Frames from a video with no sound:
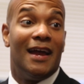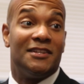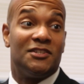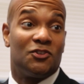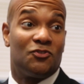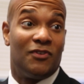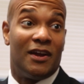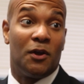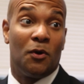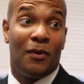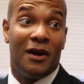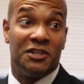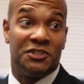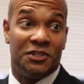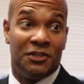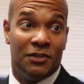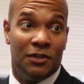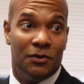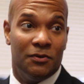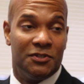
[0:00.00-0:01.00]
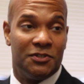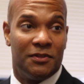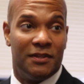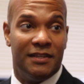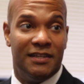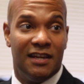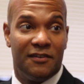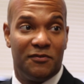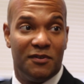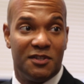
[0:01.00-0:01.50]
That's a great question, Lou. So the
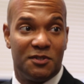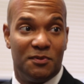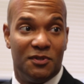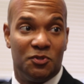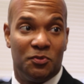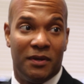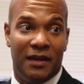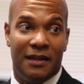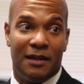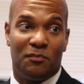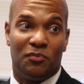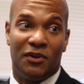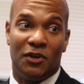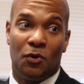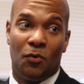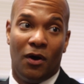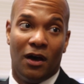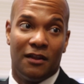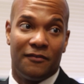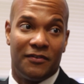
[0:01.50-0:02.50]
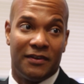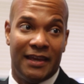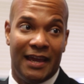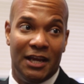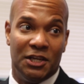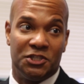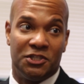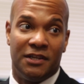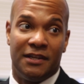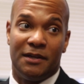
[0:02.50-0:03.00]
difference between a
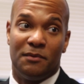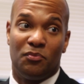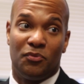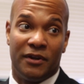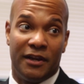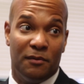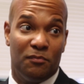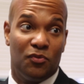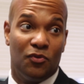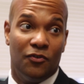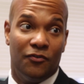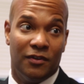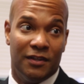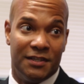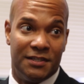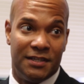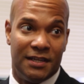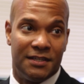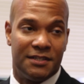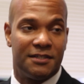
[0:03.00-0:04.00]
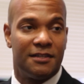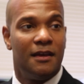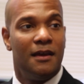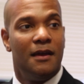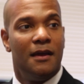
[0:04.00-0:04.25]
pre-qualification and a pre-approval is this.